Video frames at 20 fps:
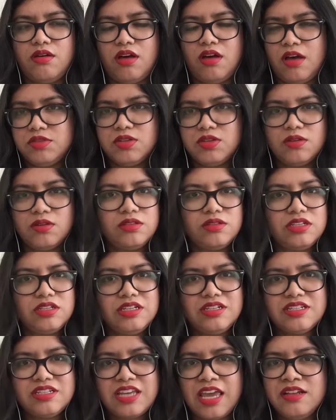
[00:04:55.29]

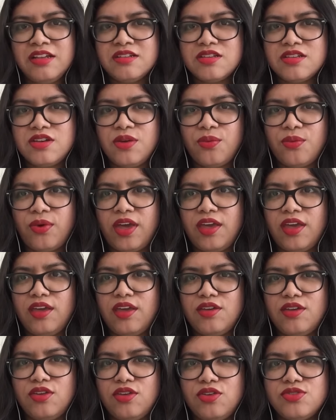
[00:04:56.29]
absolutely changed the
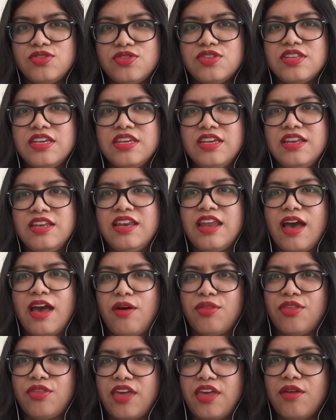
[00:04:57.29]
way you see
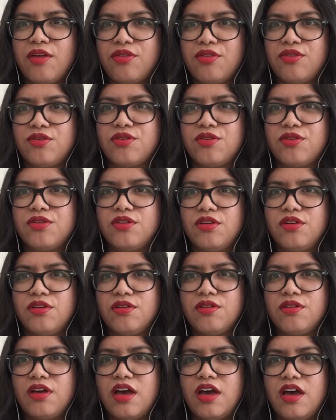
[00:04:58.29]
now the author, you
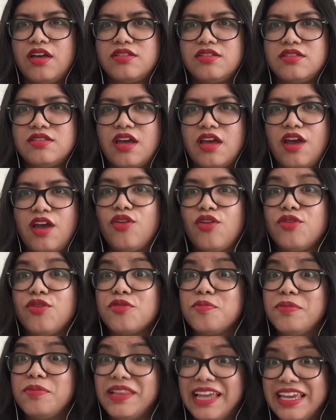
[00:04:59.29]
know, as another
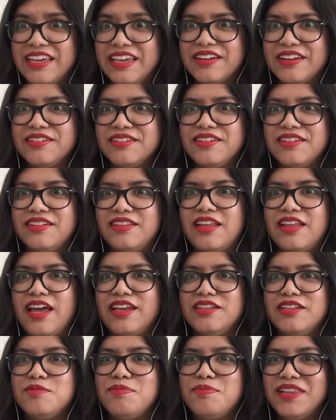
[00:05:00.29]
player that
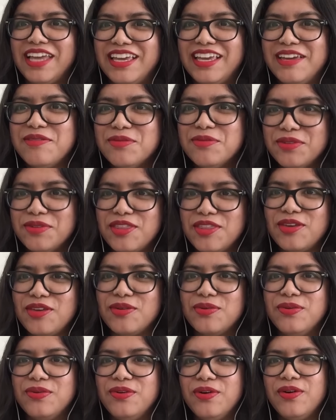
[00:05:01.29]
is playing with
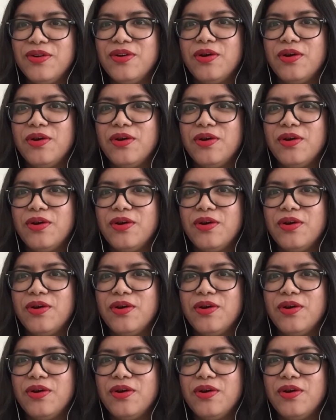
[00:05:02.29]
you,